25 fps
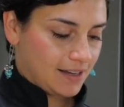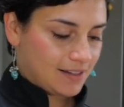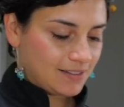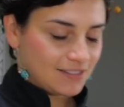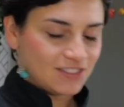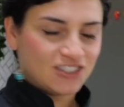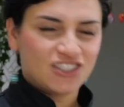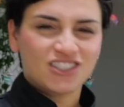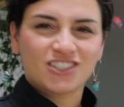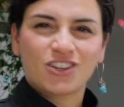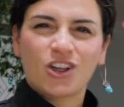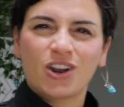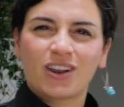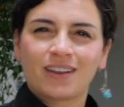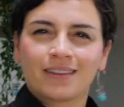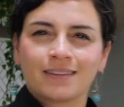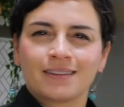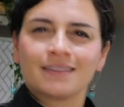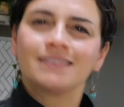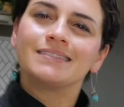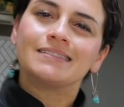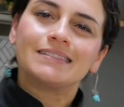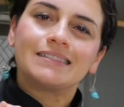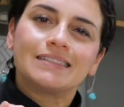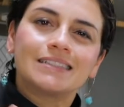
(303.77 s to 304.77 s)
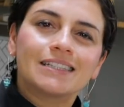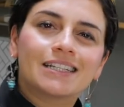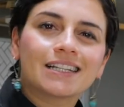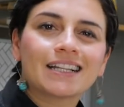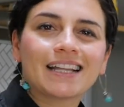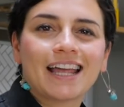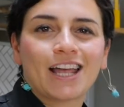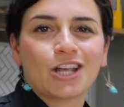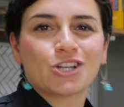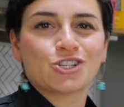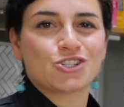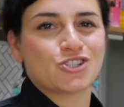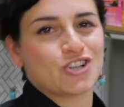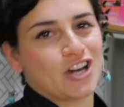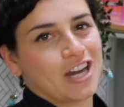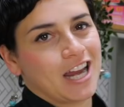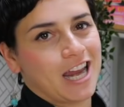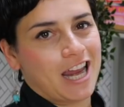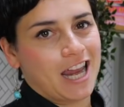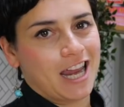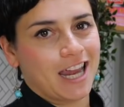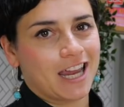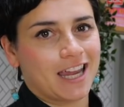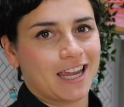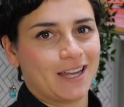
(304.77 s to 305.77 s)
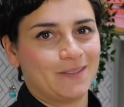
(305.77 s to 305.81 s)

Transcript: it's just got a little extra kick.